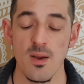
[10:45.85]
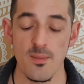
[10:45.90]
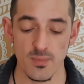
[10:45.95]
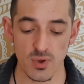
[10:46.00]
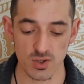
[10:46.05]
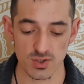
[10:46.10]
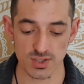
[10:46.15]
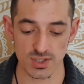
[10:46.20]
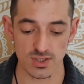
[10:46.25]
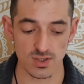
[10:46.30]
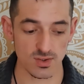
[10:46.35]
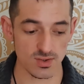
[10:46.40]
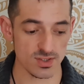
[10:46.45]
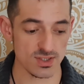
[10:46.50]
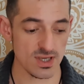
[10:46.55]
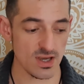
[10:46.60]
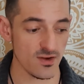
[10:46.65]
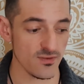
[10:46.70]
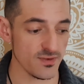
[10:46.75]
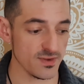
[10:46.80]
putting
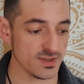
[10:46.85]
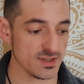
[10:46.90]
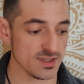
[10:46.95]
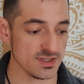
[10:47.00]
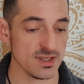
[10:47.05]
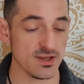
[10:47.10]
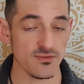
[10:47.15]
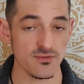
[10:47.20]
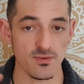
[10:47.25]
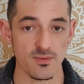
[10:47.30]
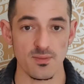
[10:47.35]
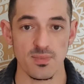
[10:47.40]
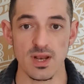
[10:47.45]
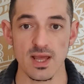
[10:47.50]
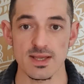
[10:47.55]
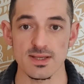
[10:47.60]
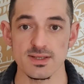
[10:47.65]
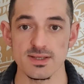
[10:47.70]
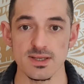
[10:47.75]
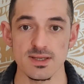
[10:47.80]
yourself into different
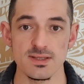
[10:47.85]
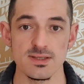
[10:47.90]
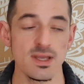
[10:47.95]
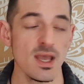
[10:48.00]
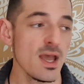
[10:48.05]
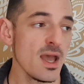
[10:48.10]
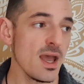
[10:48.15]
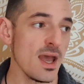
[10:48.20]
places,